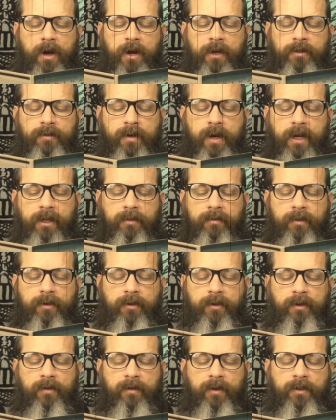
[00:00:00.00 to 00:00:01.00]
contract with
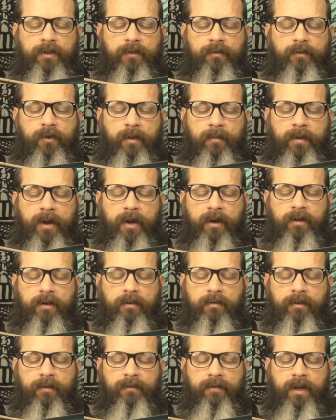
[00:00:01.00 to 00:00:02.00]
Universal for
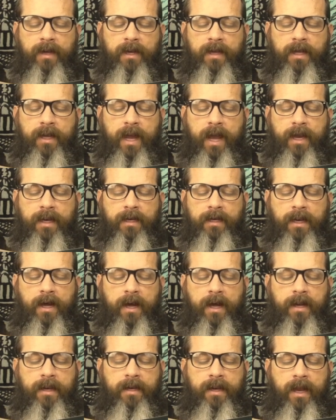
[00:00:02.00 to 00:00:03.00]
American Graffiti, and an
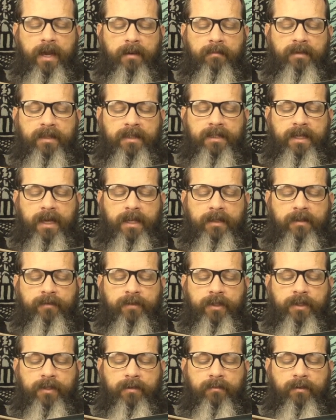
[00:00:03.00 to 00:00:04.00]
unnamed science
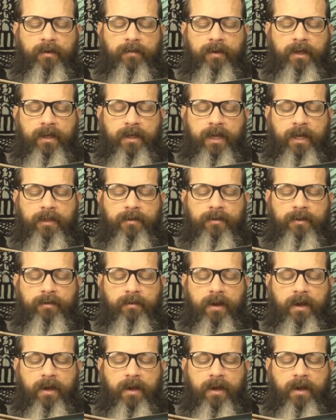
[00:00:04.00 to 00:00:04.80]
fiction movie, guess which